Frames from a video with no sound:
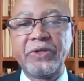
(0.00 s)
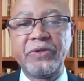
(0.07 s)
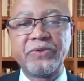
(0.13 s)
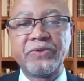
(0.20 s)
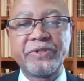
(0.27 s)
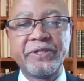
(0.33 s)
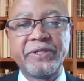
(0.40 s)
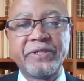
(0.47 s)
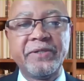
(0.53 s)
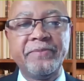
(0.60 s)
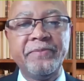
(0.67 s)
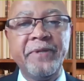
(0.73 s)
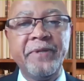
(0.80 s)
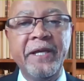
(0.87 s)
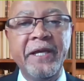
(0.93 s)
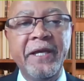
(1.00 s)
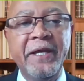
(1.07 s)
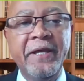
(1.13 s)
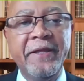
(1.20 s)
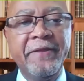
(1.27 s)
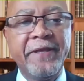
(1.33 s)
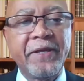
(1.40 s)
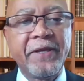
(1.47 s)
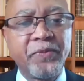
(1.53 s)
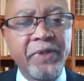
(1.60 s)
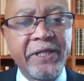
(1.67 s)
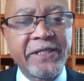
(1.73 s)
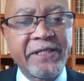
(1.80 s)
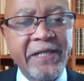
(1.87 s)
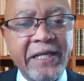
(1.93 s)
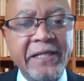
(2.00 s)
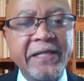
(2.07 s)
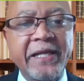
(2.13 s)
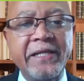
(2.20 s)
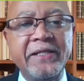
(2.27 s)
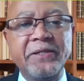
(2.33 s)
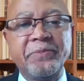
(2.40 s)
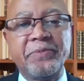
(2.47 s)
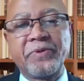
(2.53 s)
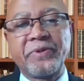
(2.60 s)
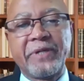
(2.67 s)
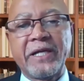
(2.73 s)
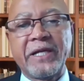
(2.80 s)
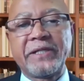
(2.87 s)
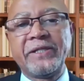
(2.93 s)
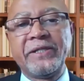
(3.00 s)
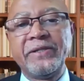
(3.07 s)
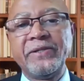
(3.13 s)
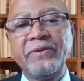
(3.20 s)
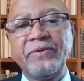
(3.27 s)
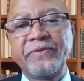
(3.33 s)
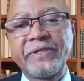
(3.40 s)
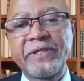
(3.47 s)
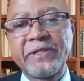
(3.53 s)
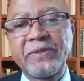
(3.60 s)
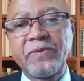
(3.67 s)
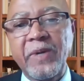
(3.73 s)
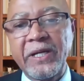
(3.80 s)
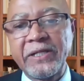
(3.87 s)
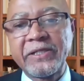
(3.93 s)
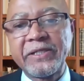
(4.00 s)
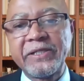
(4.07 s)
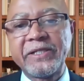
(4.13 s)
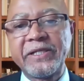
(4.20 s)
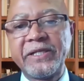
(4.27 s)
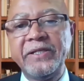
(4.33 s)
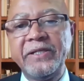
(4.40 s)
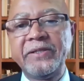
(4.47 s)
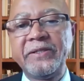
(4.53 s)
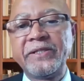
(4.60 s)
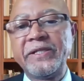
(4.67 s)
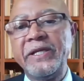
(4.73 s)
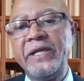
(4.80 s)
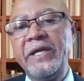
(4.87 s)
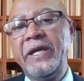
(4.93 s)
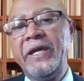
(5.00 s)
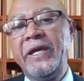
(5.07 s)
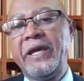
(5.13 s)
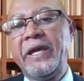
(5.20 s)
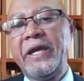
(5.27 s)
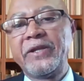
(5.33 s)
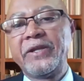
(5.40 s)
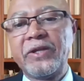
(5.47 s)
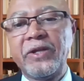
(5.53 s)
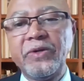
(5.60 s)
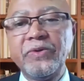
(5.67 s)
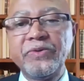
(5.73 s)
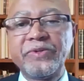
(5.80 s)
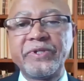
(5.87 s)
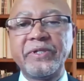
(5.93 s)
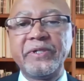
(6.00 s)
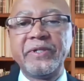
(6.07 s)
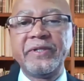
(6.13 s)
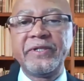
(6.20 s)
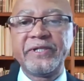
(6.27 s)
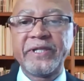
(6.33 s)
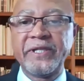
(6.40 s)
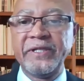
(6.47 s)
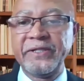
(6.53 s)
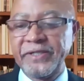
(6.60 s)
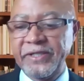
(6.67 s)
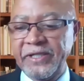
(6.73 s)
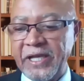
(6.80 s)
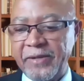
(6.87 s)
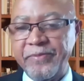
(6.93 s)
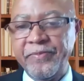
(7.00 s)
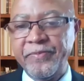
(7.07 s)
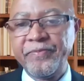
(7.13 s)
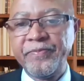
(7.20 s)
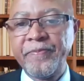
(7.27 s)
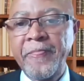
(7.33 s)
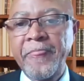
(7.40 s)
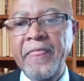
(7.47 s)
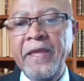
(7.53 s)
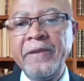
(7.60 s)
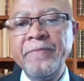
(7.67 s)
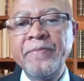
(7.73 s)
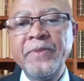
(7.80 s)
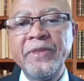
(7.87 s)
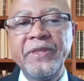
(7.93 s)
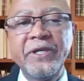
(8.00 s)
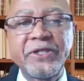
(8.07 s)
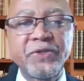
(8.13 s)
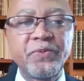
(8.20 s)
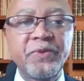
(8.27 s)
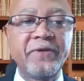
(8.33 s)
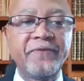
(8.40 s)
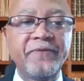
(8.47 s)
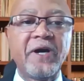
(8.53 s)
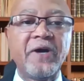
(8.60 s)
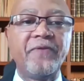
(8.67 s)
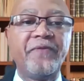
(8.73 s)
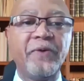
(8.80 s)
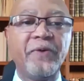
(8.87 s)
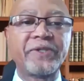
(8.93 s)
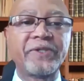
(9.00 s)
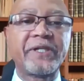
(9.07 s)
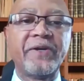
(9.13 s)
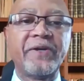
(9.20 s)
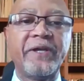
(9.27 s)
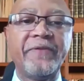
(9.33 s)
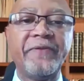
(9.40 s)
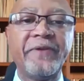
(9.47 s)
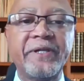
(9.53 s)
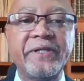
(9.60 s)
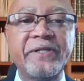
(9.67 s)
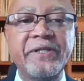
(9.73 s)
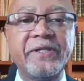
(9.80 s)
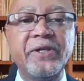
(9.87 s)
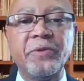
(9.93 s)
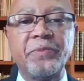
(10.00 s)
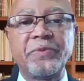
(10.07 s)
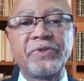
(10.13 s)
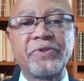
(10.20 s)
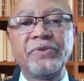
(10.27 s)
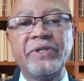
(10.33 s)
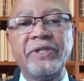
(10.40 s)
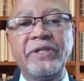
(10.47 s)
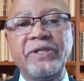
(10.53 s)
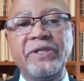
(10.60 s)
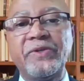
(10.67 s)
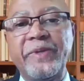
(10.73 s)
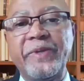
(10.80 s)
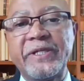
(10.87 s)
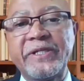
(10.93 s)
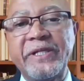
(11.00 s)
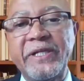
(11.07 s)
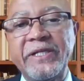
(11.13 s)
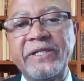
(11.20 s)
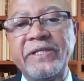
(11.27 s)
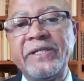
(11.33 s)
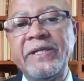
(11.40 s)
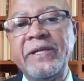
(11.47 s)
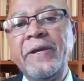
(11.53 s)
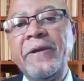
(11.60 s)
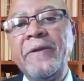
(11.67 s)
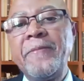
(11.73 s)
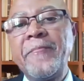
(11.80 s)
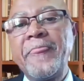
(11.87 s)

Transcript: ecosystem that will accelerate the production of quality skills and close the skills gap. This will afford South Africans the opportunity to access